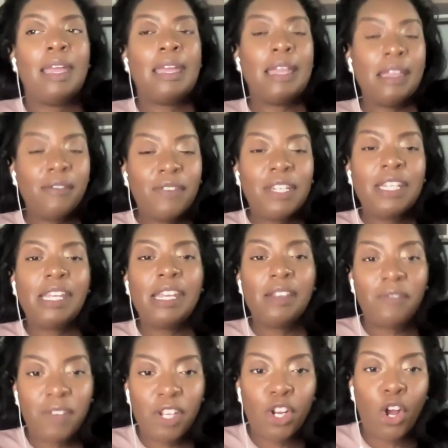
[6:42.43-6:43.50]
even
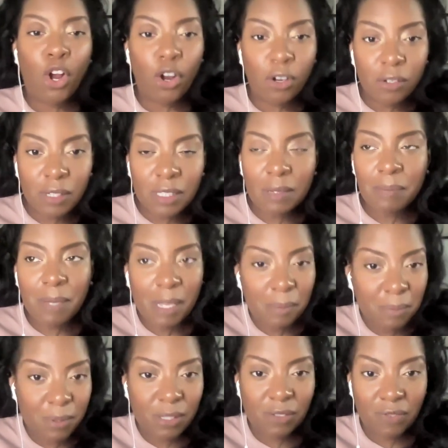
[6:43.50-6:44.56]
if it hurts
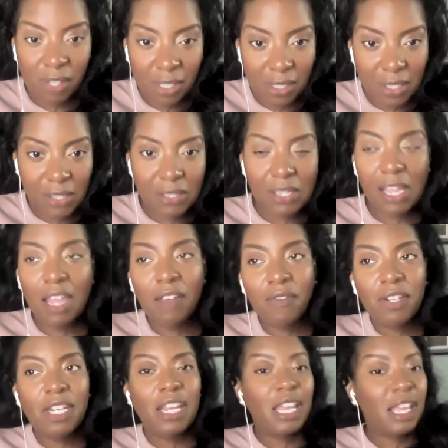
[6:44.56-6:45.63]
people's feelings,
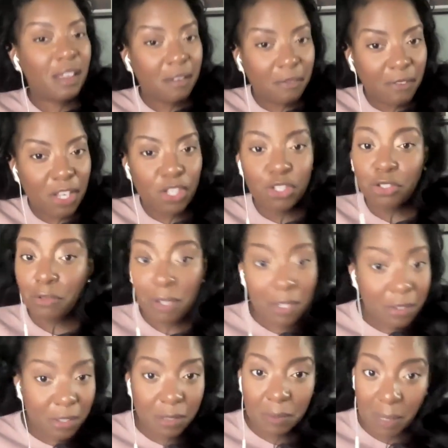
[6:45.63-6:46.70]
even if it
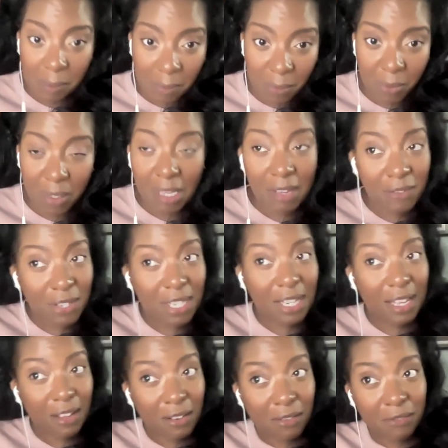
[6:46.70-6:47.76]
triggers people,
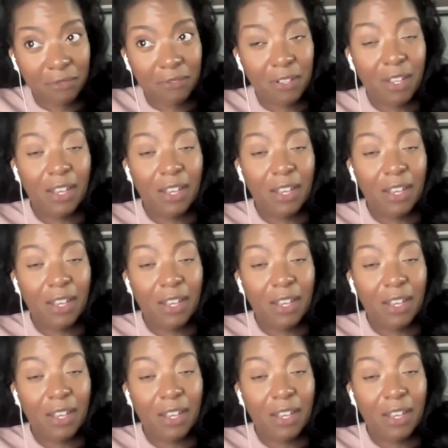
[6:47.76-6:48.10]
even if